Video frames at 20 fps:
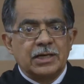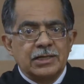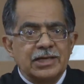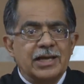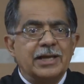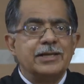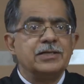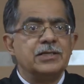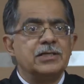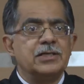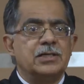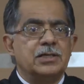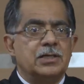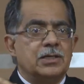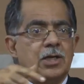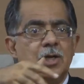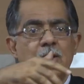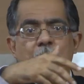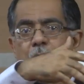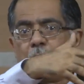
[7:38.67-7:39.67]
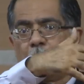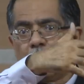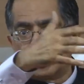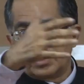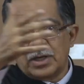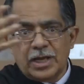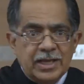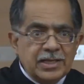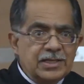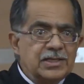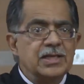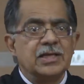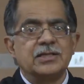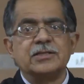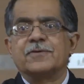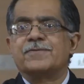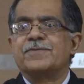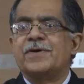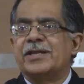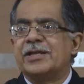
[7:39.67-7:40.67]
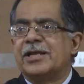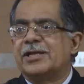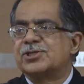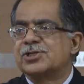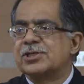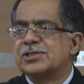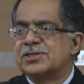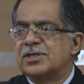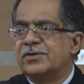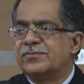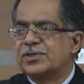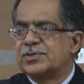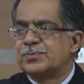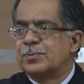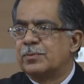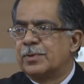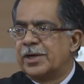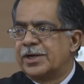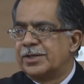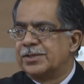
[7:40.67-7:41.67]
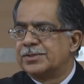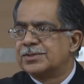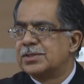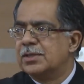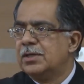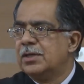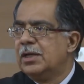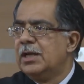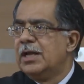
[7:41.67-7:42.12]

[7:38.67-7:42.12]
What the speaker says: a lender or any other financial service providers.